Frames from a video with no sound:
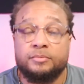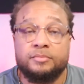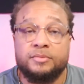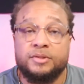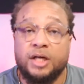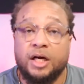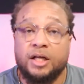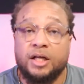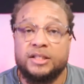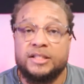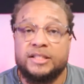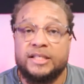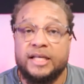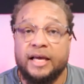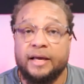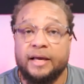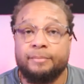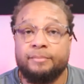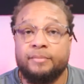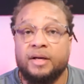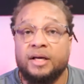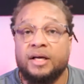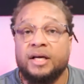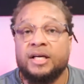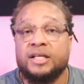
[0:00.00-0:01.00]
It's all the
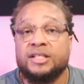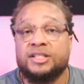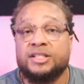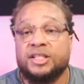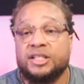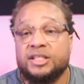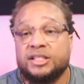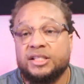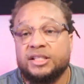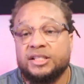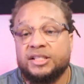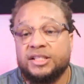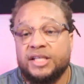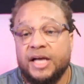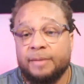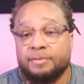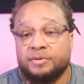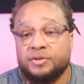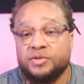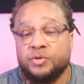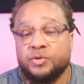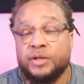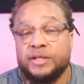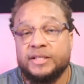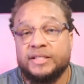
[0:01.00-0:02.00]
same. Genesis chapter
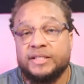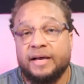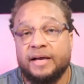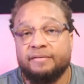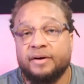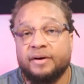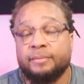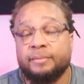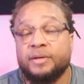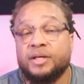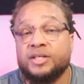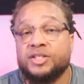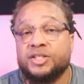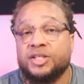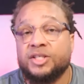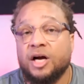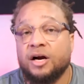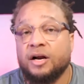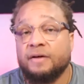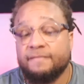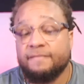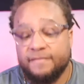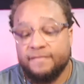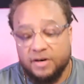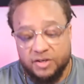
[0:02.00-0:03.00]
twenty-seven, I'm going to start
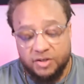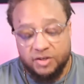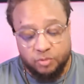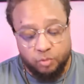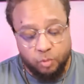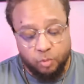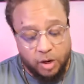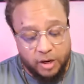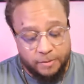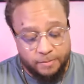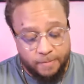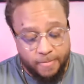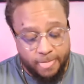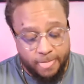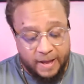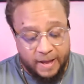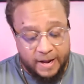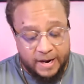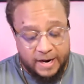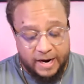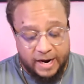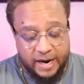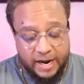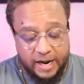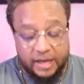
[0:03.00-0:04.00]
at verse one.
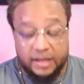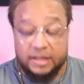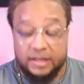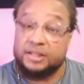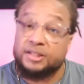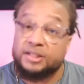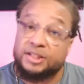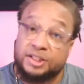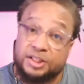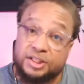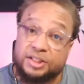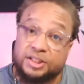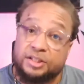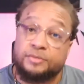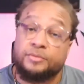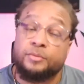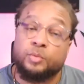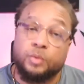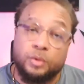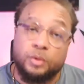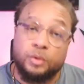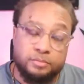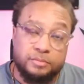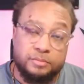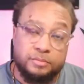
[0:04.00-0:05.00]
Uh,
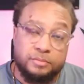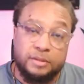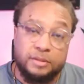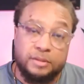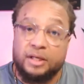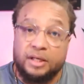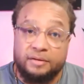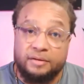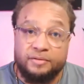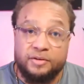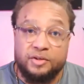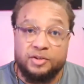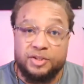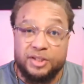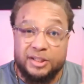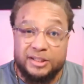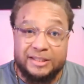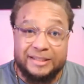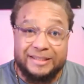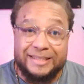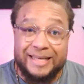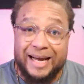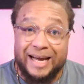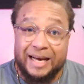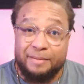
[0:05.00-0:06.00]
let me give you just a
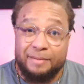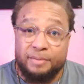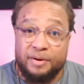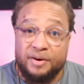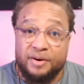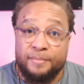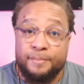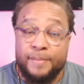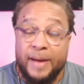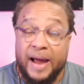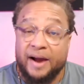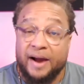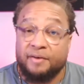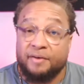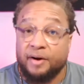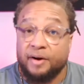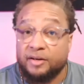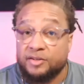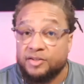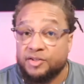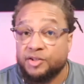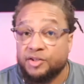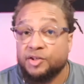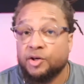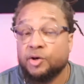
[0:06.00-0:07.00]
tiny bit of background
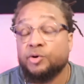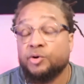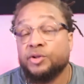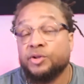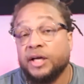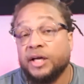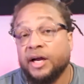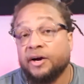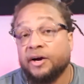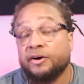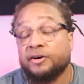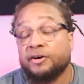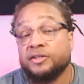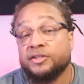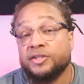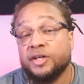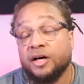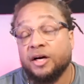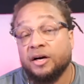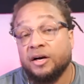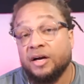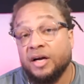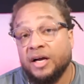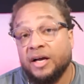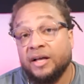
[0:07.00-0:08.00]
so you know who the characters
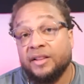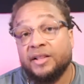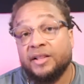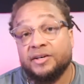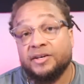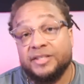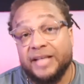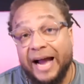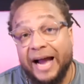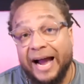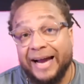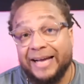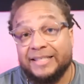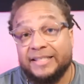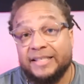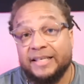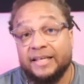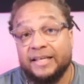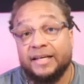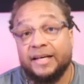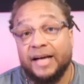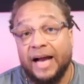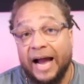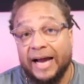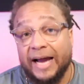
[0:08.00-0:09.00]
are. There's
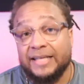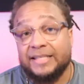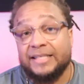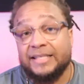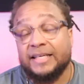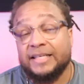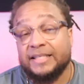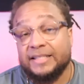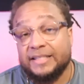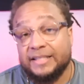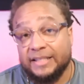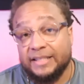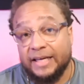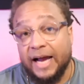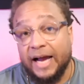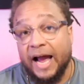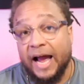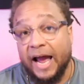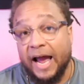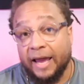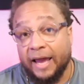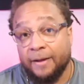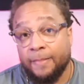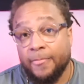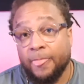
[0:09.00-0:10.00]
Isaac. Isaac is the
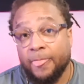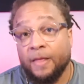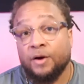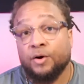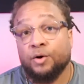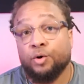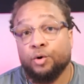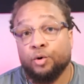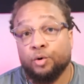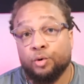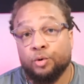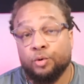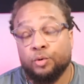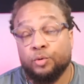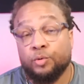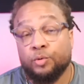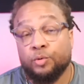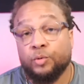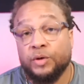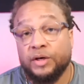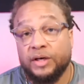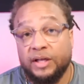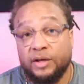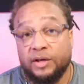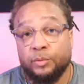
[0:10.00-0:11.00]
guy who,
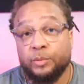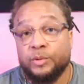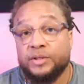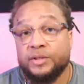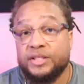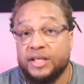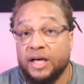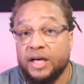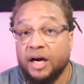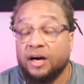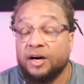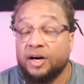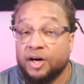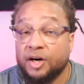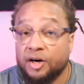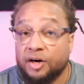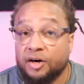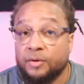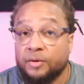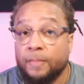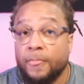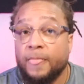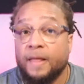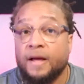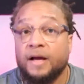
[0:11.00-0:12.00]
when he was
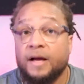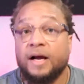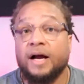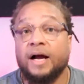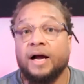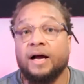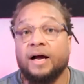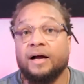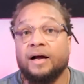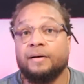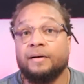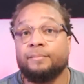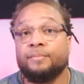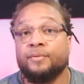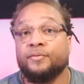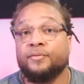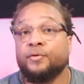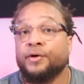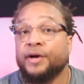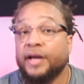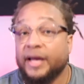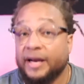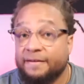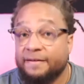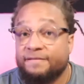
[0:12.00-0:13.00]
younger, uh, before
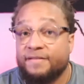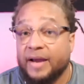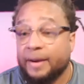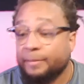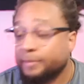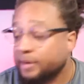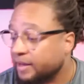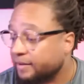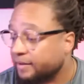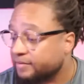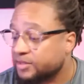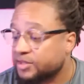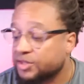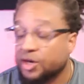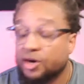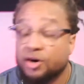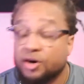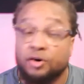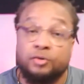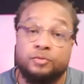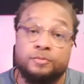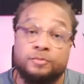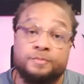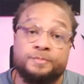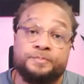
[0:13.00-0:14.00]
he had a family of his
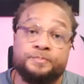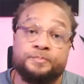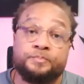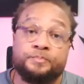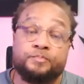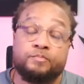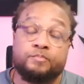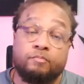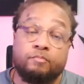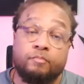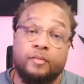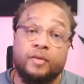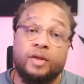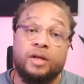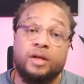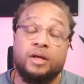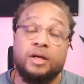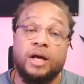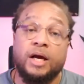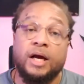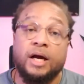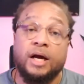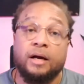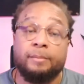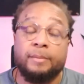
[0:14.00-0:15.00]
own,
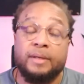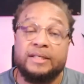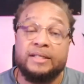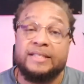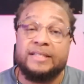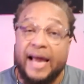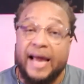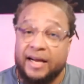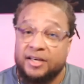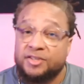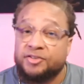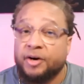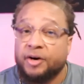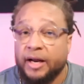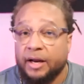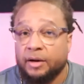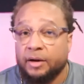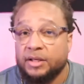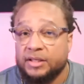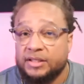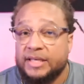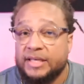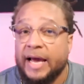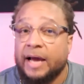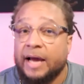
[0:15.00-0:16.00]
Um, his dad tried,
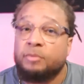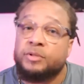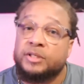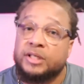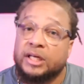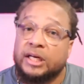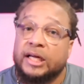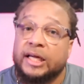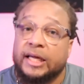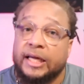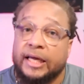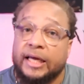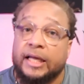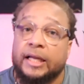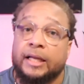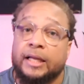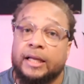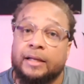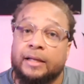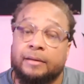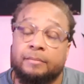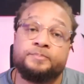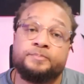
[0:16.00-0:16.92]
his dad was going to kill him.